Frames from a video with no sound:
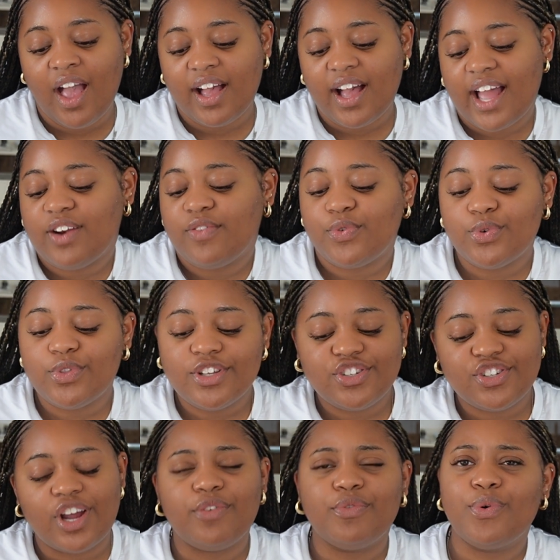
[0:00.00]
kind of all the
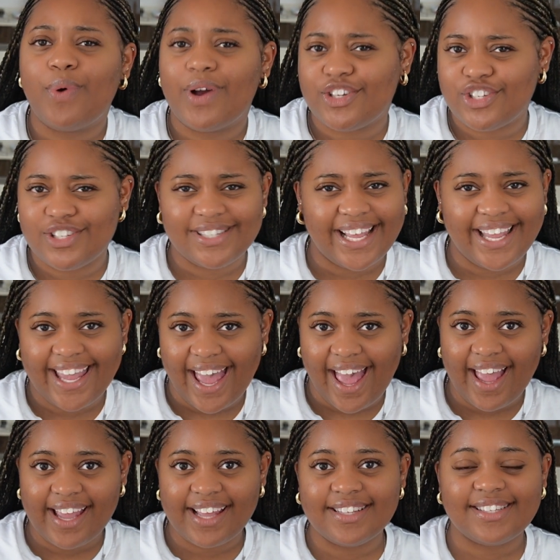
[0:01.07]
general questions I
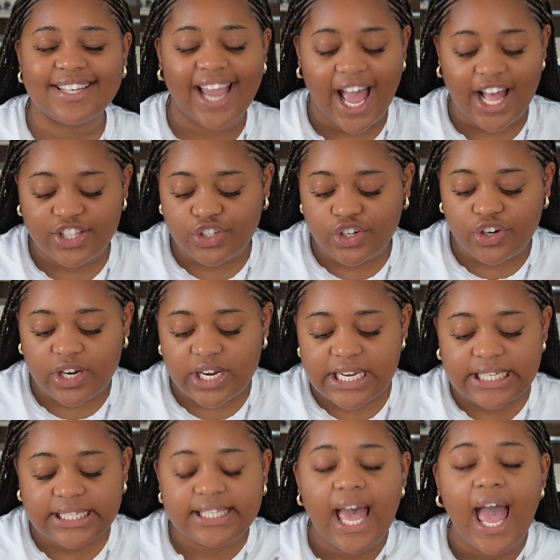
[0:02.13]
get into
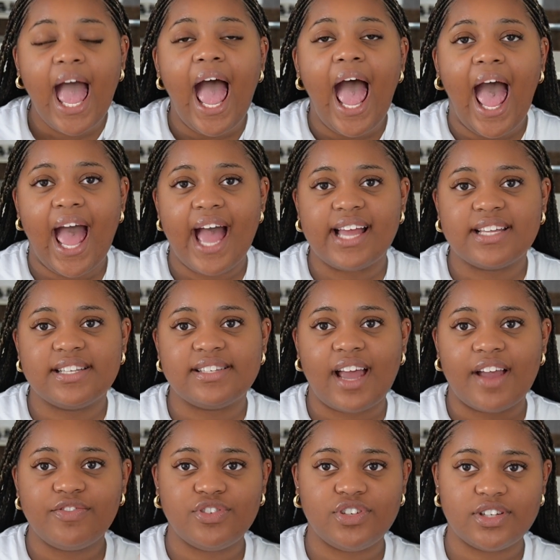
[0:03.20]
categories, and
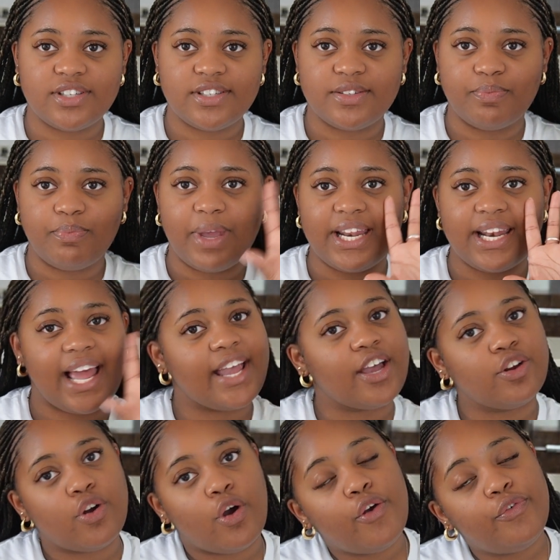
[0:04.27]
I've just made like
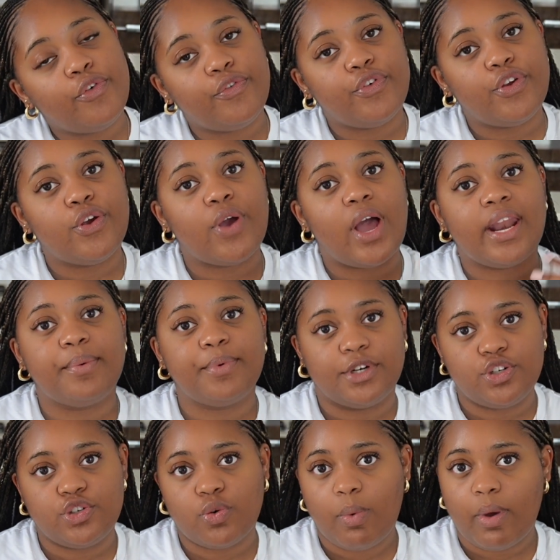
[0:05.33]
an overview, and I'm going
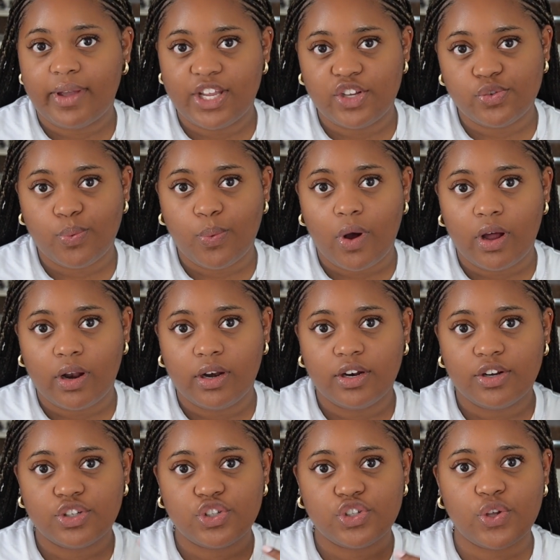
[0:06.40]
to talk about each
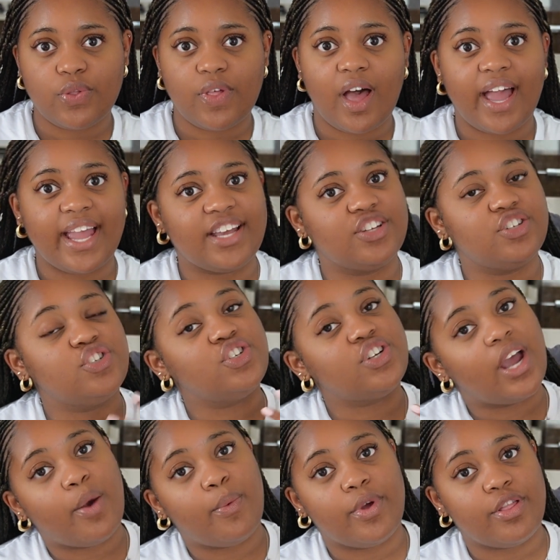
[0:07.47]
one so that I can
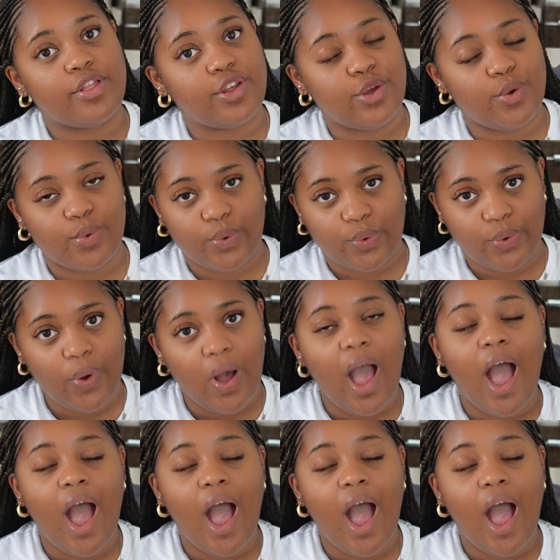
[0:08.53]
share with you all